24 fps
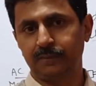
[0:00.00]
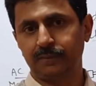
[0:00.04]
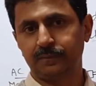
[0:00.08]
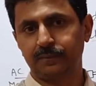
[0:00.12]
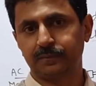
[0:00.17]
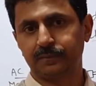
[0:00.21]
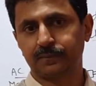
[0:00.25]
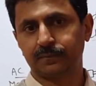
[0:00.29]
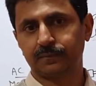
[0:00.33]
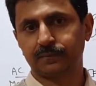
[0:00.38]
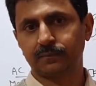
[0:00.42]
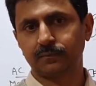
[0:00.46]

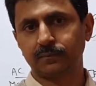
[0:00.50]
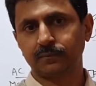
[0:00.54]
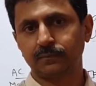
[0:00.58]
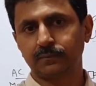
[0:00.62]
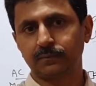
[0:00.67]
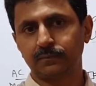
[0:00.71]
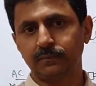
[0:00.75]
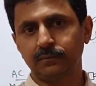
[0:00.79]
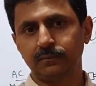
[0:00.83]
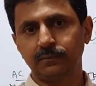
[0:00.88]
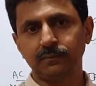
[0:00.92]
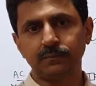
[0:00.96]
How will
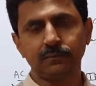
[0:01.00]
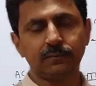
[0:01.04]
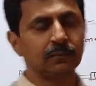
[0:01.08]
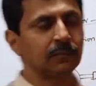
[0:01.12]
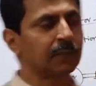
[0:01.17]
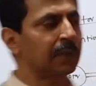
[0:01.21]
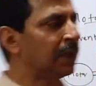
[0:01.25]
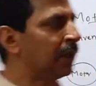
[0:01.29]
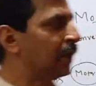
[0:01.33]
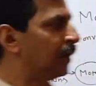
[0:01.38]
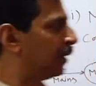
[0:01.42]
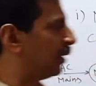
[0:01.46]
power
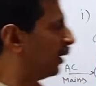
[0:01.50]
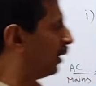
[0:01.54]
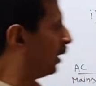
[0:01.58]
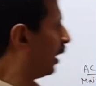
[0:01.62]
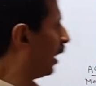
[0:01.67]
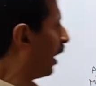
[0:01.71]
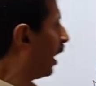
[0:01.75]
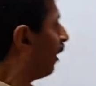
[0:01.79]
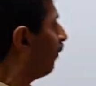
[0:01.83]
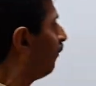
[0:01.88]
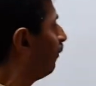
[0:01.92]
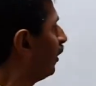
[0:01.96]
electronics solve
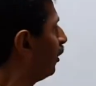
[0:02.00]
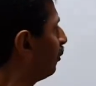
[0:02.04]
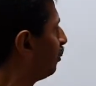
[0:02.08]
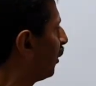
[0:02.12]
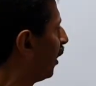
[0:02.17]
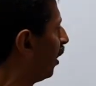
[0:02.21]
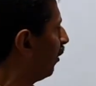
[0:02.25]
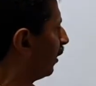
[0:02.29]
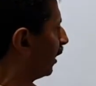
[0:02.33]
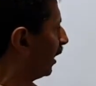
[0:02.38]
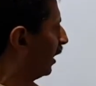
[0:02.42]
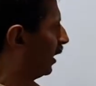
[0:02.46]
this
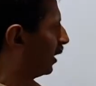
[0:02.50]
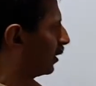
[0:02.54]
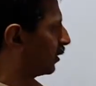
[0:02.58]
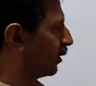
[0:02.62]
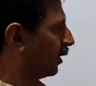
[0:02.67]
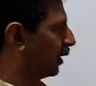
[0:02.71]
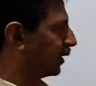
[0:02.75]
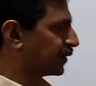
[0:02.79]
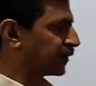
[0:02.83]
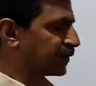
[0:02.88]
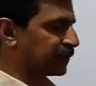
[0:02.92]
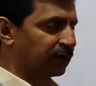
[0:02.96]
problem? How will
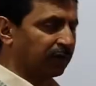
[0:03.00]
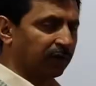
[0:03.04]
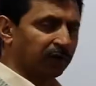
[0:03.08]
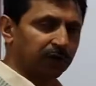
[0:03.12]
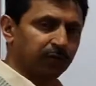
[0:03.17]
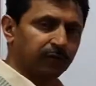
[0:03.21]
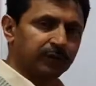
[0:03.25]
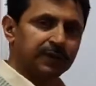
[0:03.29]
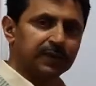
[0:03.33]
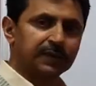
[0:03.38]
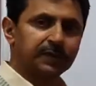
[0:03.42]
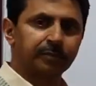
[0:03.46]
it help
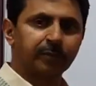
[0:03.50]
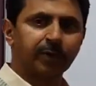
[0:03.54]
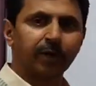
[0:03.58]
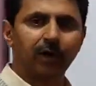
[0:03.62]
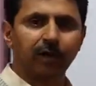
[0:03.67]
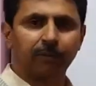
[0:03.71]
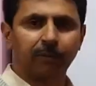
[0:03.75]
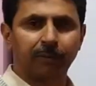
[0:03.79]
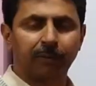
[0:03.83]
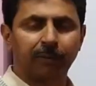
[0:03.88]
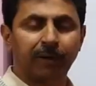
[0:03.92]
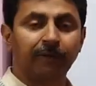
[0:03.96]
in the
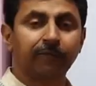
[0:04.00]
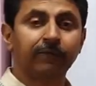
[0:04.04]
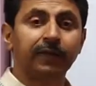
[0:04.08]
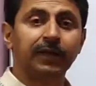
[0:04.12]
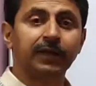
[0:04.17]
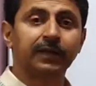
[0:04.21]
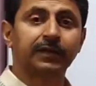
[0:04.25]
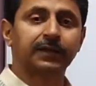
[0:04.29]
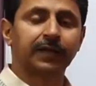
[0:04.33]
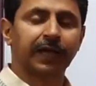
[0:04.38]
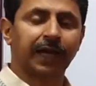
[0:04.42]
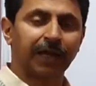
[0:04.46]
conservation of
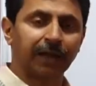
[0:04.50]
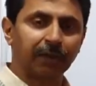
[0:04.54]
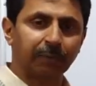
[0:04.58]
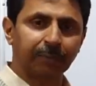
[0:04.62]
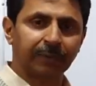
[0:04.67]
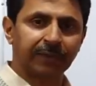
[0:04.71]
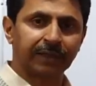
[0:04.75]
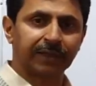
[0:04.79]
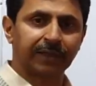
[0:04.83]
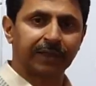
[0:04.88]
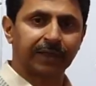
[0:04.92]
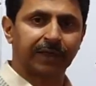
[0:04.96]
energy?
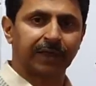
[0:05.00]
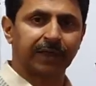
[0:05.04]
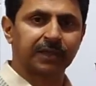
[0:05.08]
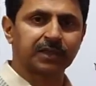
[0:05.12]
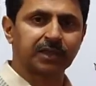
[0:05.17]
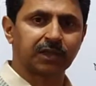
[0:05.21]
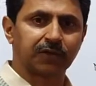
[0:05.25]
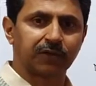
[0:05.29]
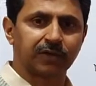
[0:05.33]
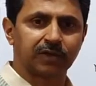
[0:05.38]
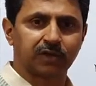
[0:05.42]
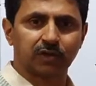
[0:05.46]
Let us see.
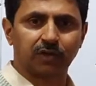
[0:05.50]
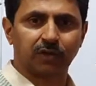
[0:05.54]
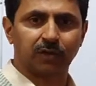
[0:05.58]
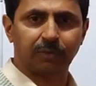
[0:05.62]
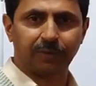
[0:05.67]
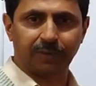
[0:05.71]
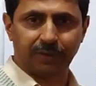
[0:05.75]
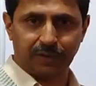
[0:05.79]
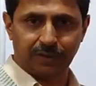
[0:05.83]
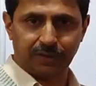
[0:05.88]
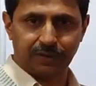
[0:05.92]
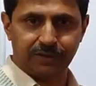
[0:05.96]

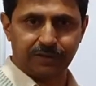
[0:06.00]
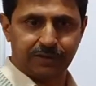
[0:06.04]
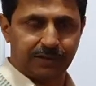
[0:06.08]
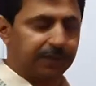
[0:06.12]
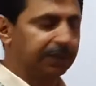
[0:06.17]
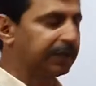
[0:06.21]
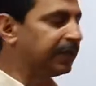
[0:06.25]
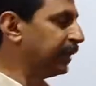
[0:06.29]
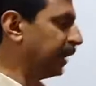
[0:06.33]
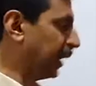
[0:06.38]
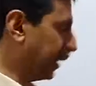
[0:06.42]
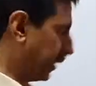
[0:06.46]
So